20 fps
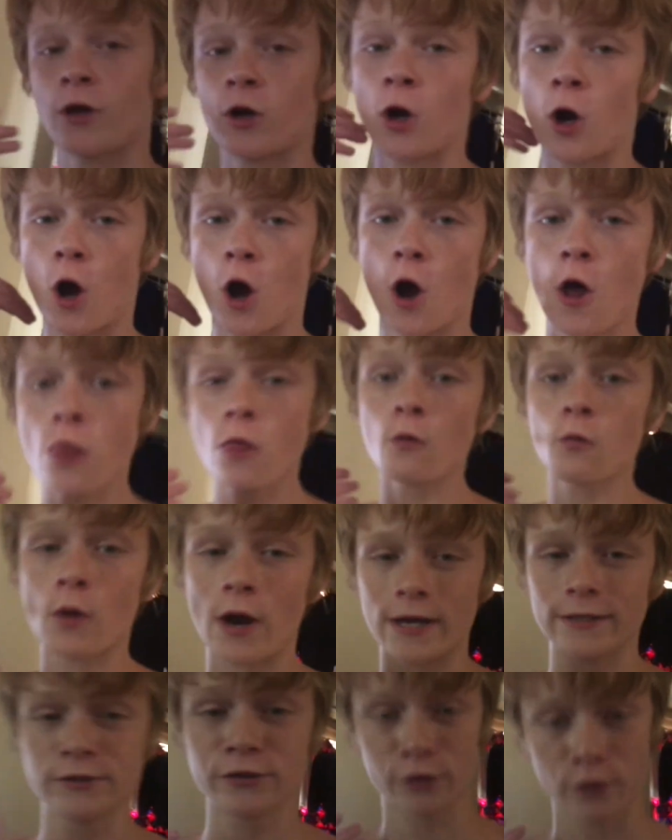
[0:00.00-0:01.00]
are on the way
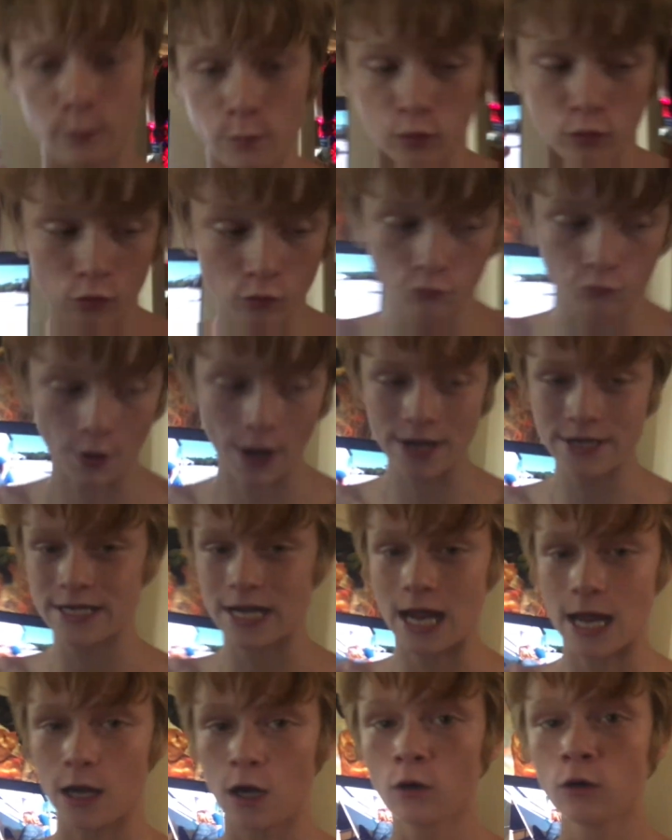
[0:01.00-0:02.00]
to the pool right
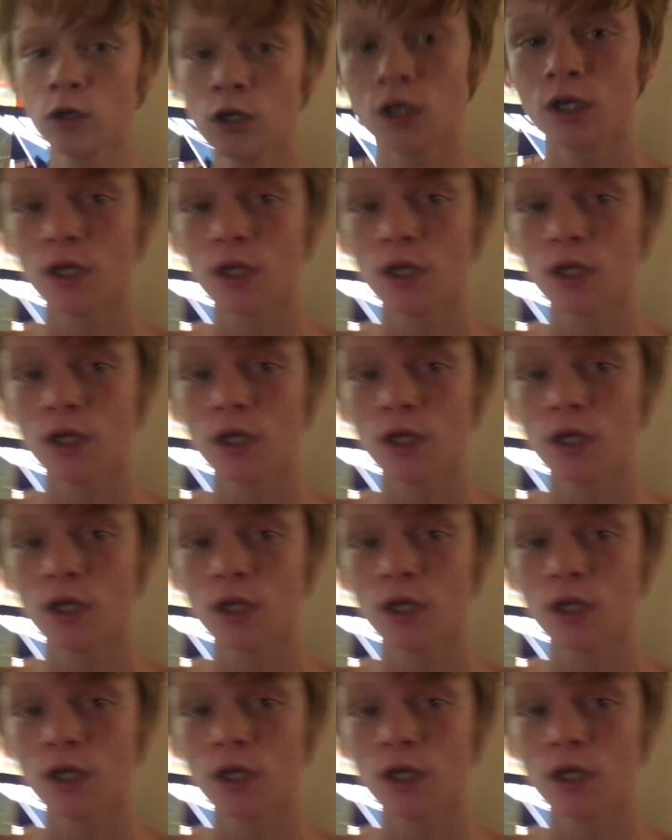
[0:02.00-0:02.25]
now,